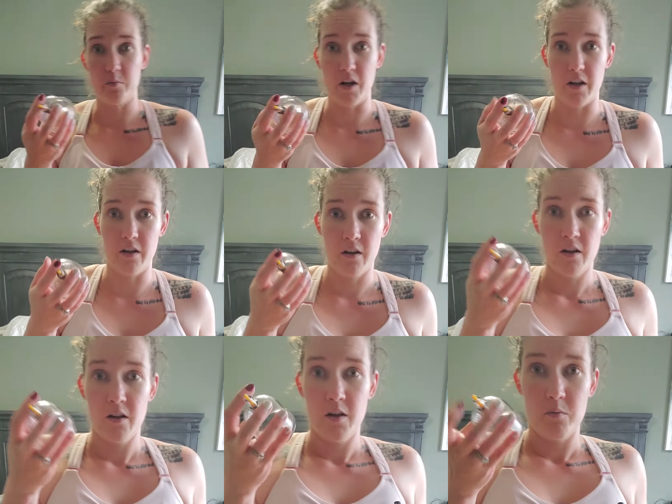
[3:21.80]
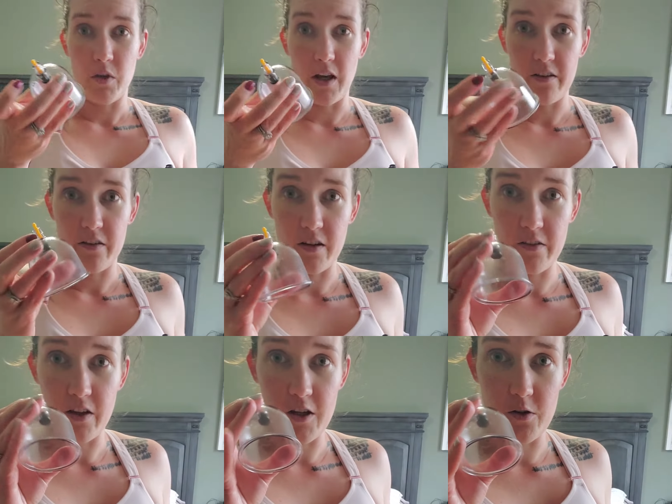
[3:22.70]
my blasting
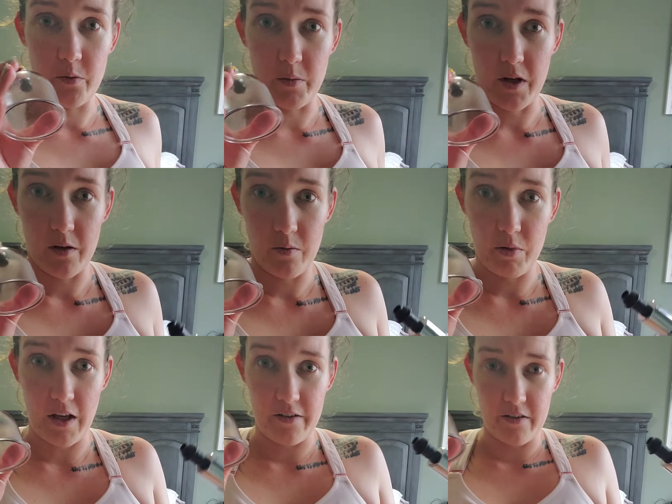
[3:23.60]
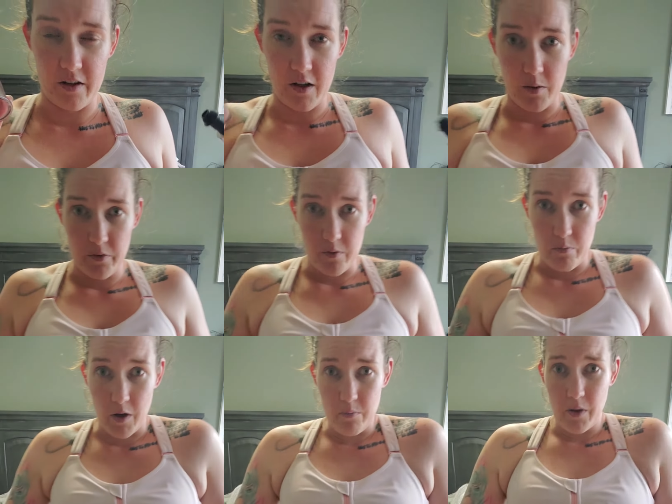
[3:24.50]
is I use my plastic cups
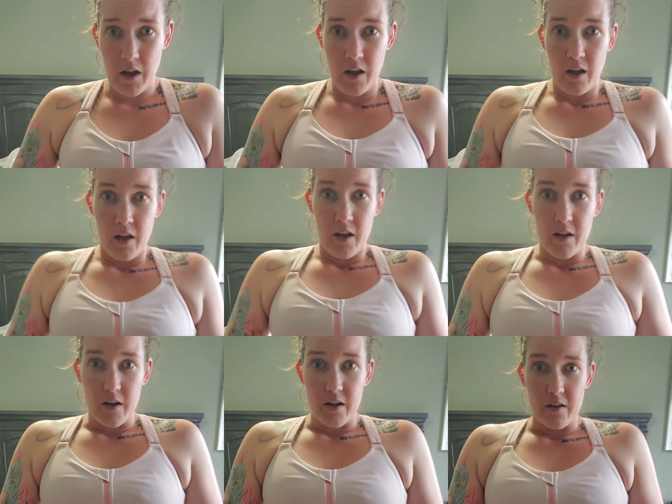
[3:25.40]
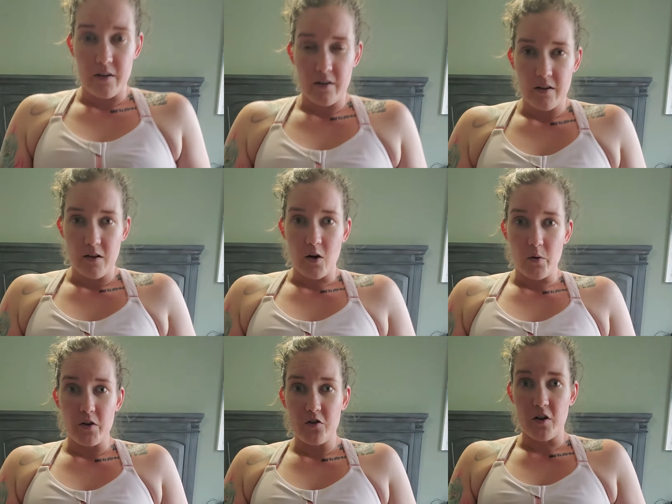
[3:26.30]
and pump, and I
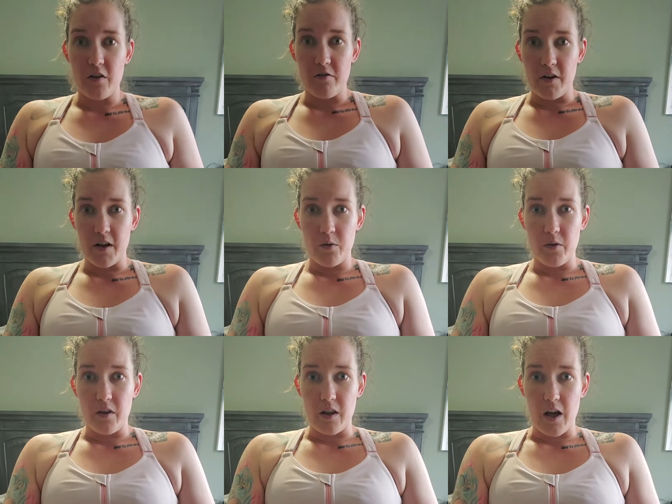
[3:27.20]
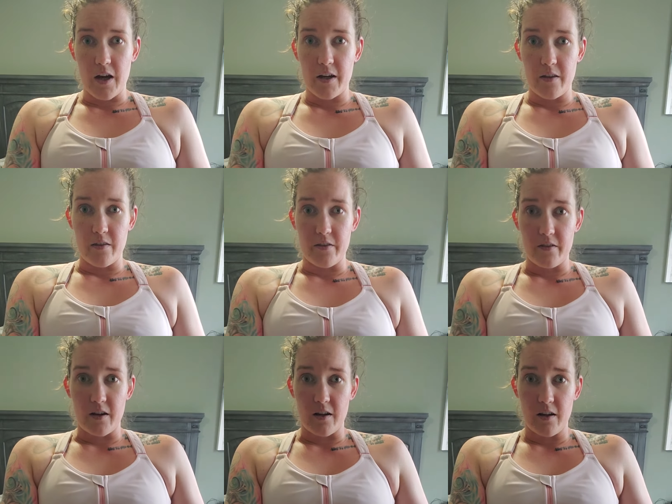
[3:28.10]
always try to find where the line in the
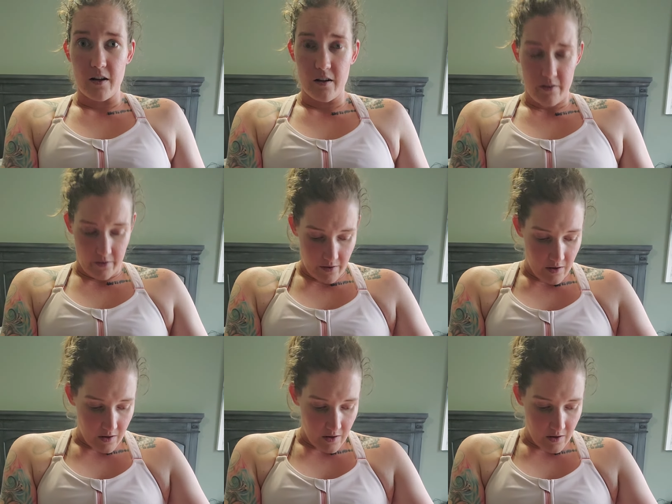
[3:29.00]
skin is.